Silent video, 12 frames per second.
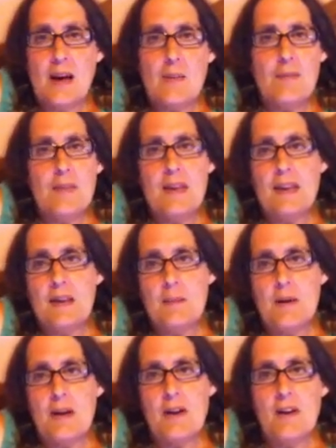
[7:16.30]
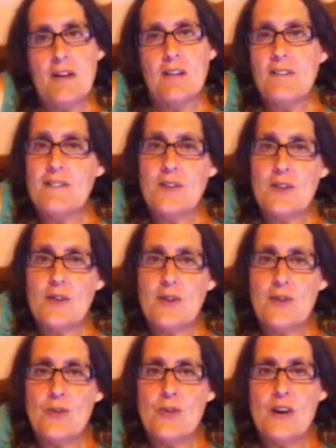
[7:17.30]
I'm thinking about all of
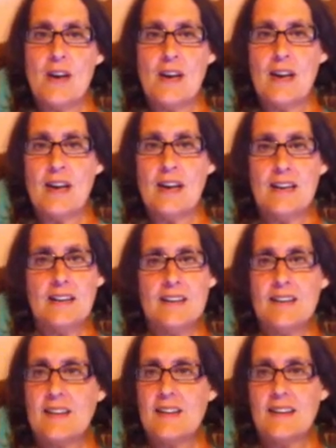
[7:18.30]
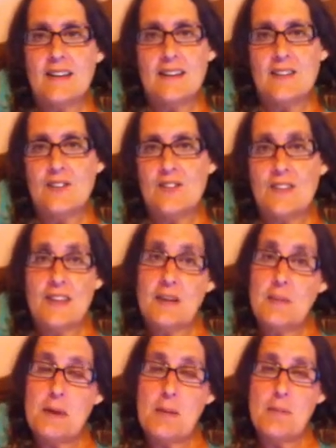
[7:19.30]
you and uh,
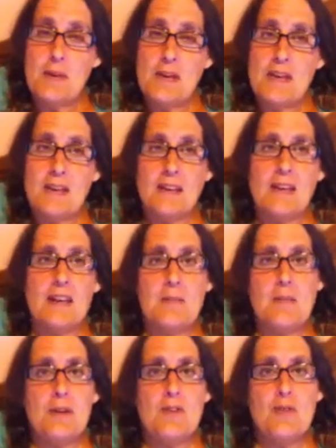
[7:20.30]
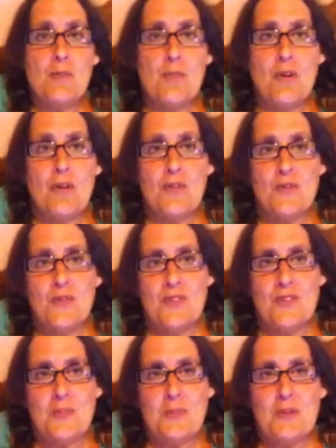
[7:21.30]
think about me and keep me in your prayers for
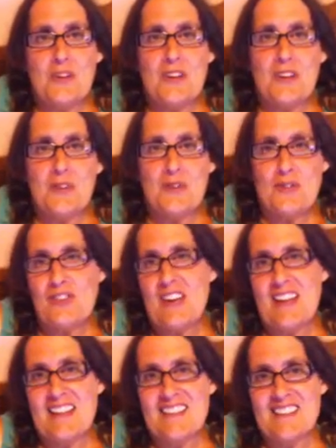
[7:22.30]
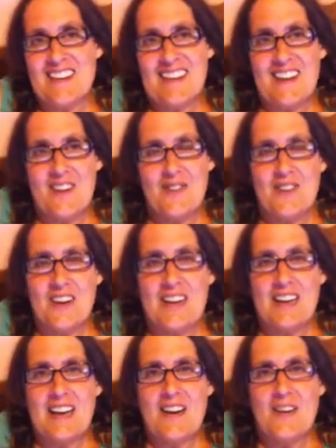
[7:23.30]
this particular challenge I have right
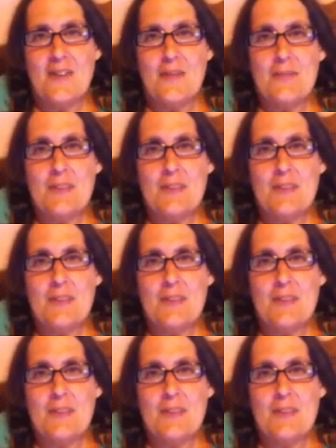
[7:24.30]
now.